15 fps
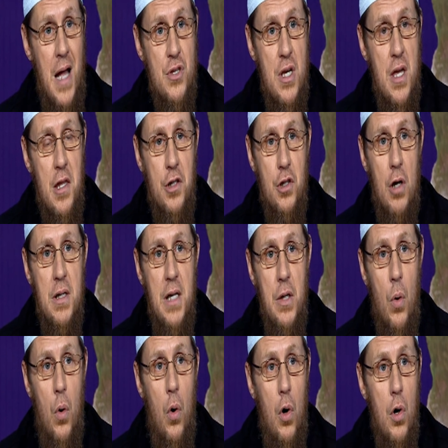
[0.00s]
together. Don't get
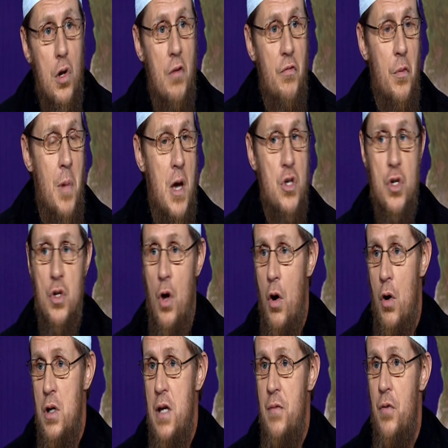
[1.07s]
all your information
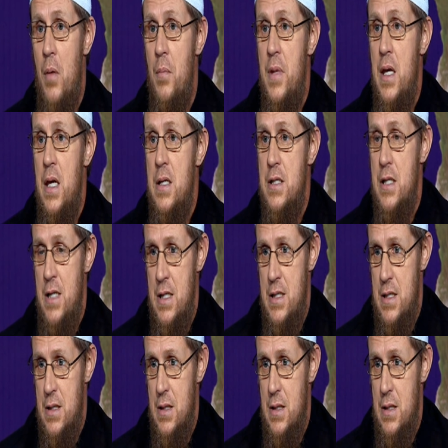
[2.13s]
only from the internet.